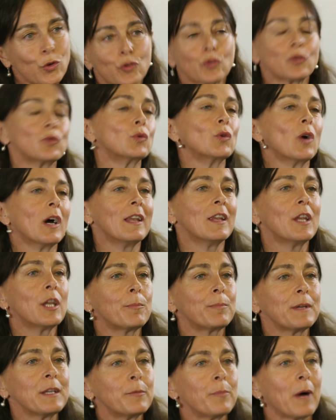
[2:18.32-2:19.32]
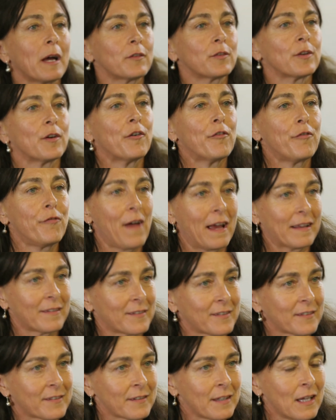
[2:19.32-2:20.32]
to you a little bit about
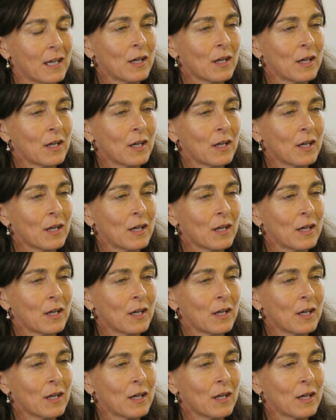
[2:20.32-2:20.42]
fats.